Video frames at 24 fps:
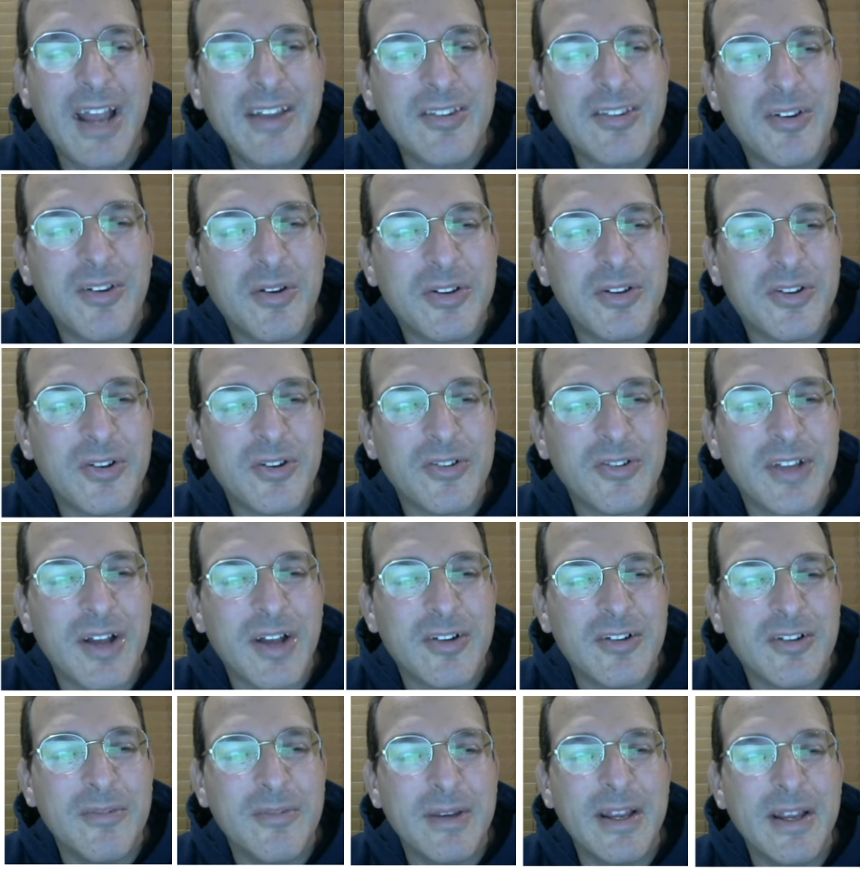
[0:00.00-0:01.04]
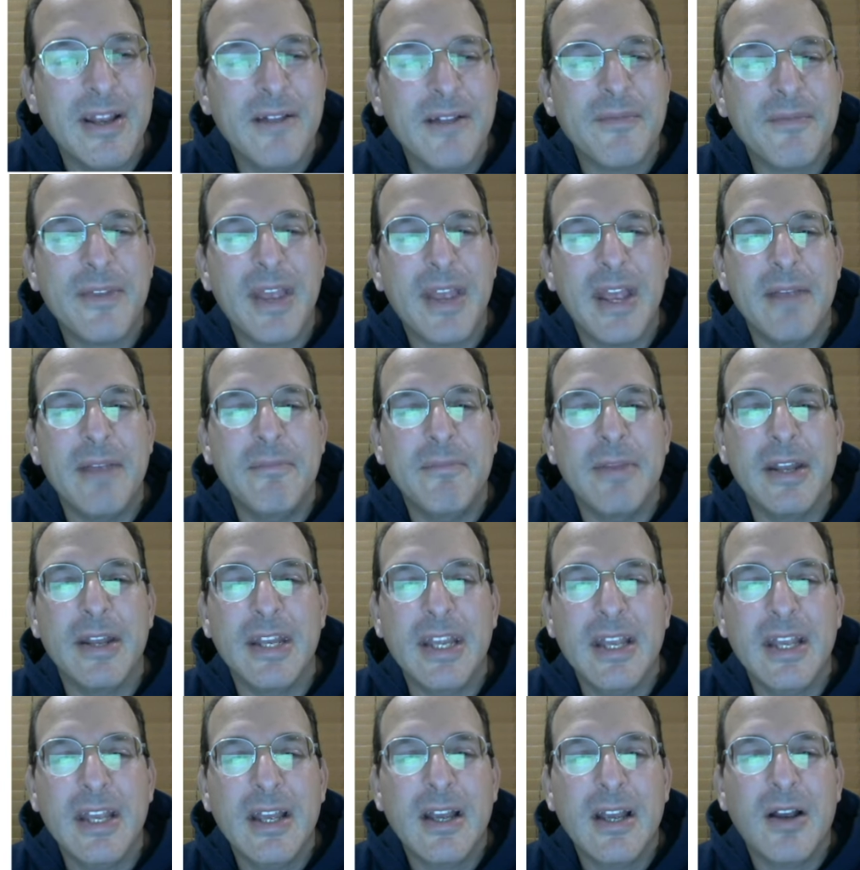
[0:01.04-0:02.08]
So it turns out to be a mini.